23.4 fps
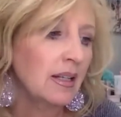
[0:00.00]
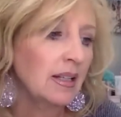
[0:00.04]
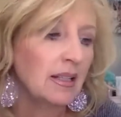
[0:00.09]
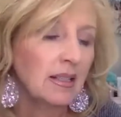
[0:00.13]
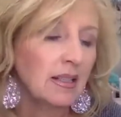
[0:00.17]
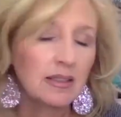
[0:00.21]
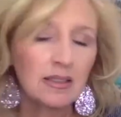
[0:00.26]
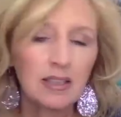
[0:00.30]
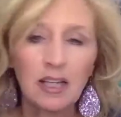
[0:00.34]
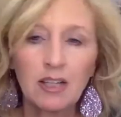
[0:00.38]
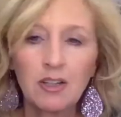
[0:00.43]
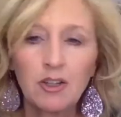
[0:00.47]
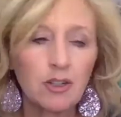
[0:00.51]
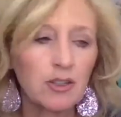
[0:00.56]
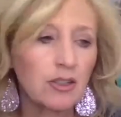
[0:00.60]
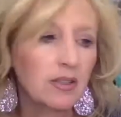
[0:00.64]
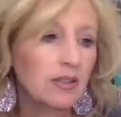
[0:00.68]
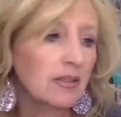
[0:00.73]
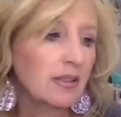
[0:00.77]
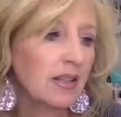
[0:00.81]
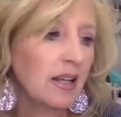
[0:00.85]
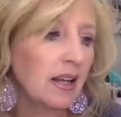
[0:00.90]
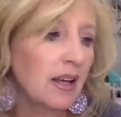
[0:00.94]
said their
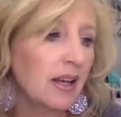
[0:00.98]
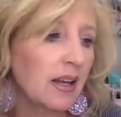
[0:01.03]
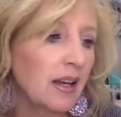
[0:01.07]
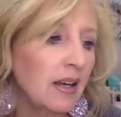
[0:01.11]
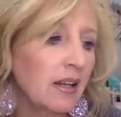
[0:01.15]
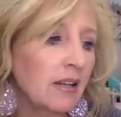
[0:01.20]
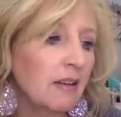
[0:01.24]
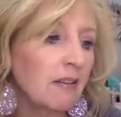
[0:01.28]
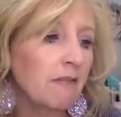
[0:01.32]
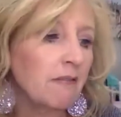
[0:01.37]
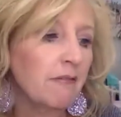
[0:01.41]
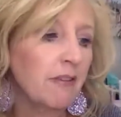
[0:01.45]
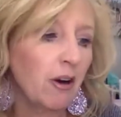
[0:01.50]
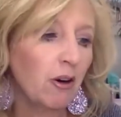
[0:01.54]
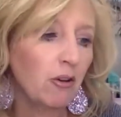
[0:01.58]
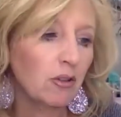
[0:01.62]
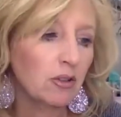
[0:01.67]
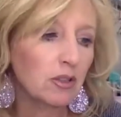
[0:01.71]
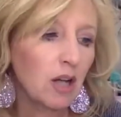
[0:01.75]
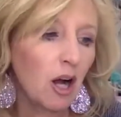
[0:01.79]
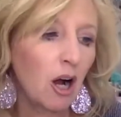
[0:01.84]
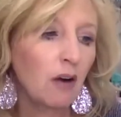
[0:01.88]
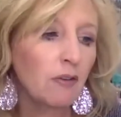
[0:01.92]
skin felt
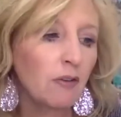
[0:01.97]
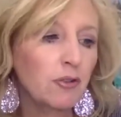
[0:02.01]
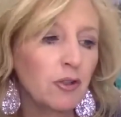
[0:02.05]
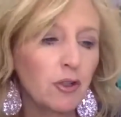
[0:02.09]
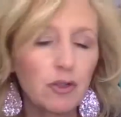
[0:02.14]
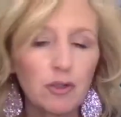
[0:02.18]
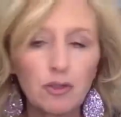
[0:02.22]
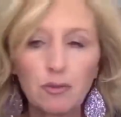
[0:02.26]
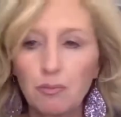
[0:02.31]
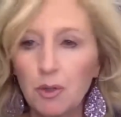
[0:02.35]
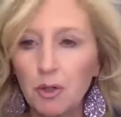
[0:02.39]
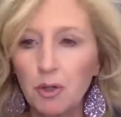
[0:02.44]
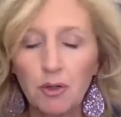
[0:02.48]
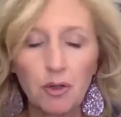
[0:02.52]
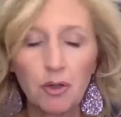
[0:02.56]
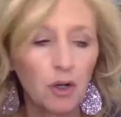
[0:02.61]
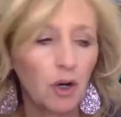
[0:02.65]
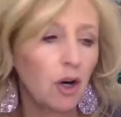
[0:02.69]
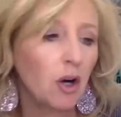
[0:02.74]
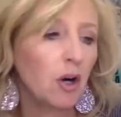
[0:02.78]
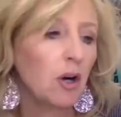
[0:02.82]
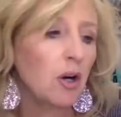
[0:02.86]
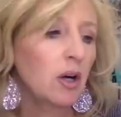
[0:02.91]
softer,
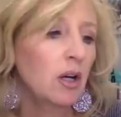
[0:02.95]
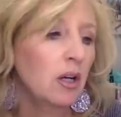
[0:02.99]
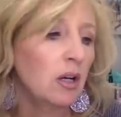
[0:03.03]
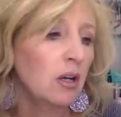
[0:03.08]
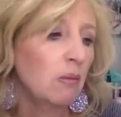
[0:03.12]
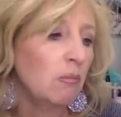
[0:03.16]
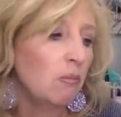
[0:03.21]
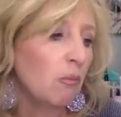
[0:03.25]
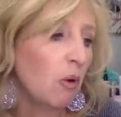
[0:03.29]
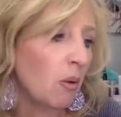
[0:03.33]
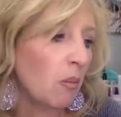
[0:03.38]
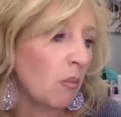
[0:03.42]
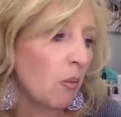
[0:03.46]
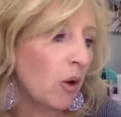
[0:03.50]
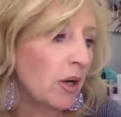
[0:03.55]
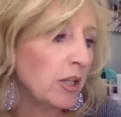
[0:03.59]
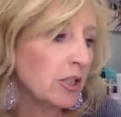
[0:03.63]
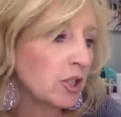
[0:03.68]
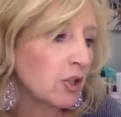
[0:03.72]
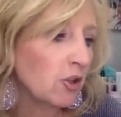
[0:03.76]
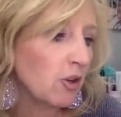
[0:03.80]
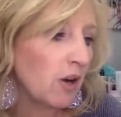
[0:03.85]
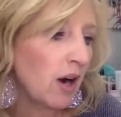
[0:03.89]
smoother, more
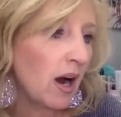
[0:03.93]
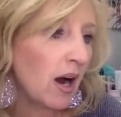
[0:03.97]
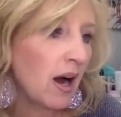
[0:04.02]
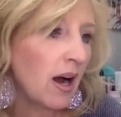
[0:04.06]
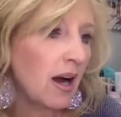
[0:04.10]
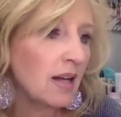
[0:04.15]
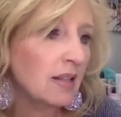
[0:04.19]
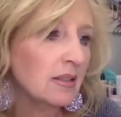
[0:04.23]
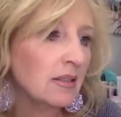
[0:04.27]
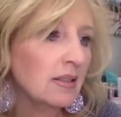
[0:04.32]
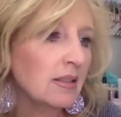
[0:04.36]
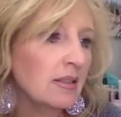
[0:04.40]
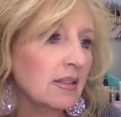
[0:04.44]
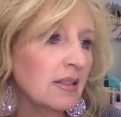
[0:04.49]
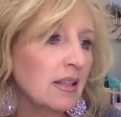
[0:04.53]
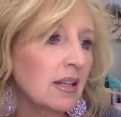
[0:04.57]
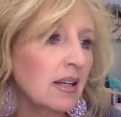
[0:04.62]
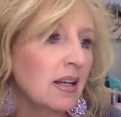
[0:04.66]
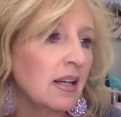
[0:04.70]
moisturized.